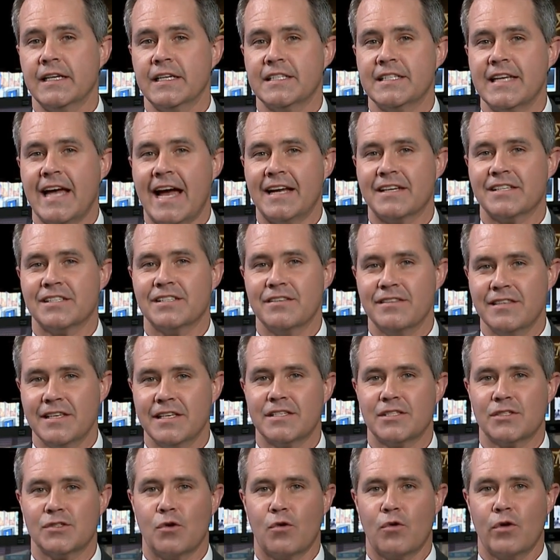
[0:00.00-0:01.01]
it attached to
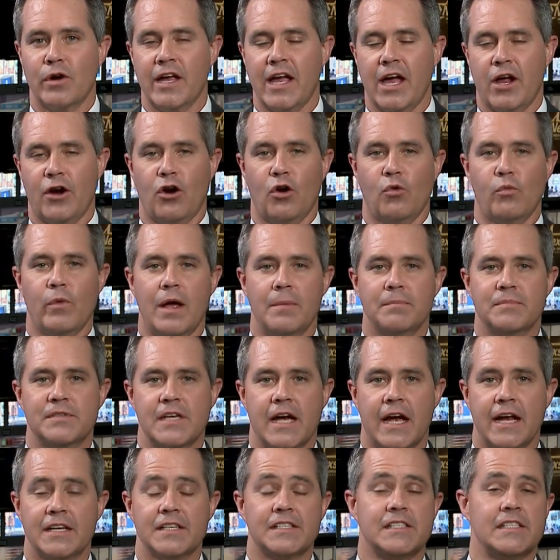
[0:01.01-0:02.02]
this story at our
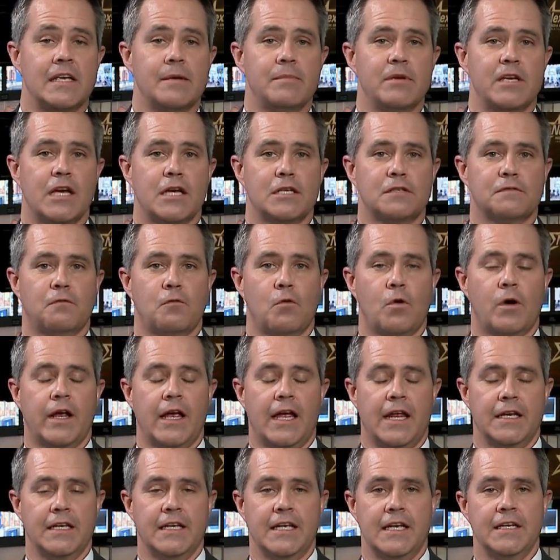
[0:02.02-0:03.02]
website,
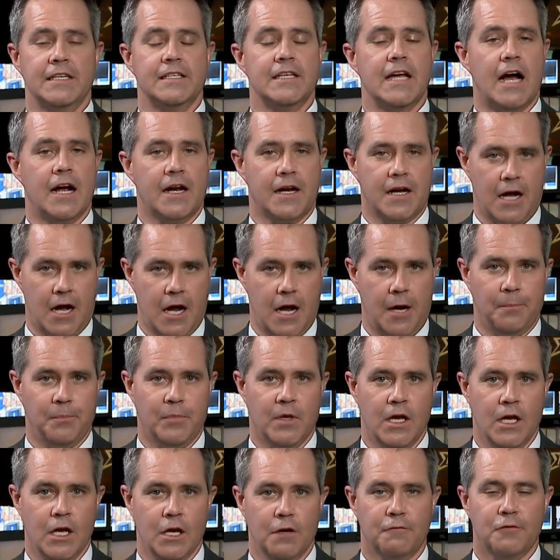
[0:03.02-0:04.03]
cbs4indy.com.
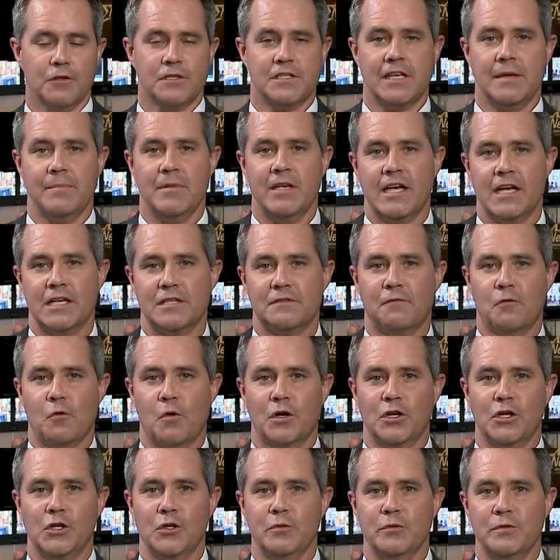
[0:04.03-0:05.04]
For CBS CBS 4
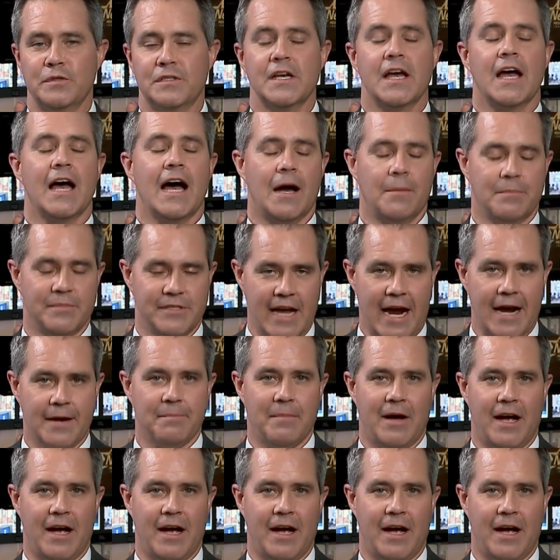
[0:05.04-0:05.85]
News, I'm Zach